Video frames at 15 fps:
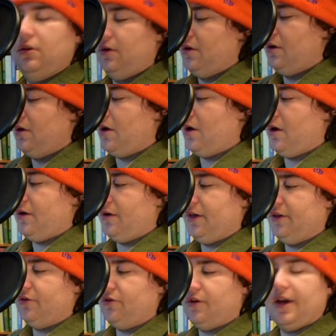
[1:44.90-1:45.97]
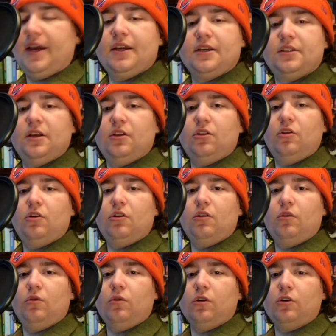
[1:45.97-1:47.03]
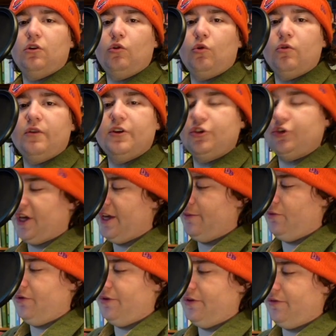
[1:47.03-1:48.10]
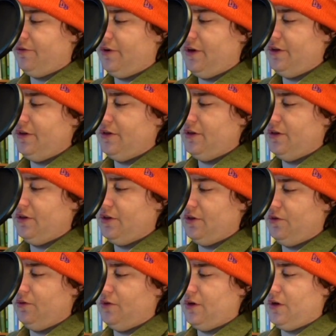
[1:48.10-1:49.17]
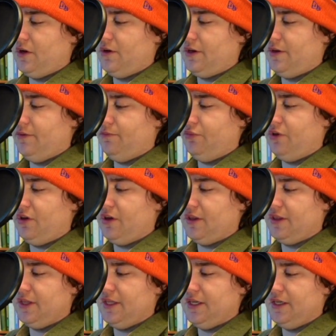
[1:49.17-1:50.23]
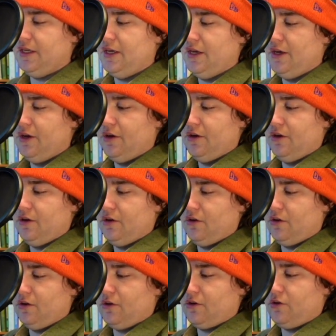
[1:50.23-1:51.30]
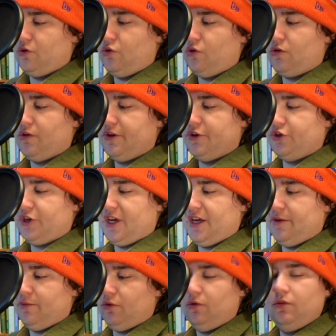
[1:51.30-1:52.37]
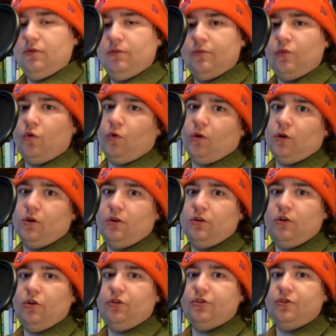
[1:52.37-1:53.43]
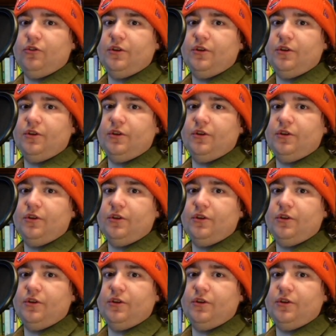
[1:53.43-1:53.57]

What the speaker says: either XLR or 1/4-inch cable on the front. You can plug the 1/4-inch cable, or also known as